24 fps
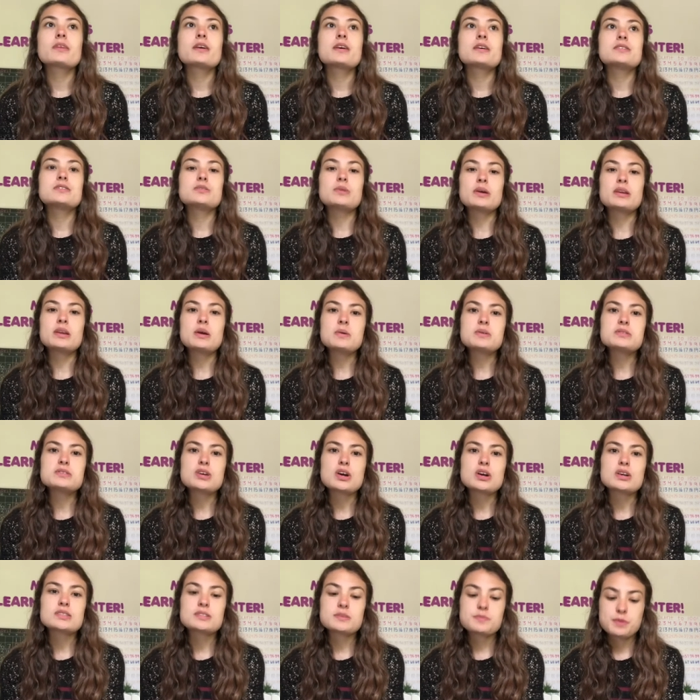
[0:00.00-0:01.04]
So I know it's
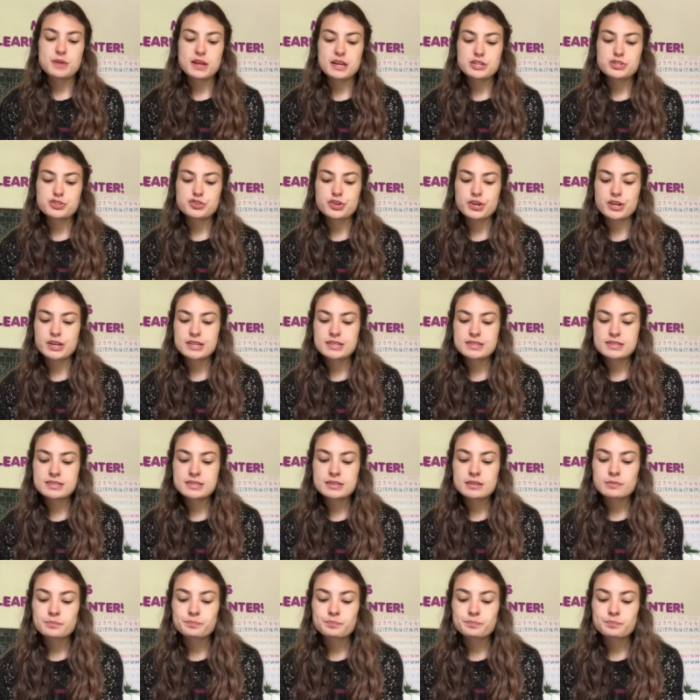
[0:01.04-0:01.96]
hard to plant trees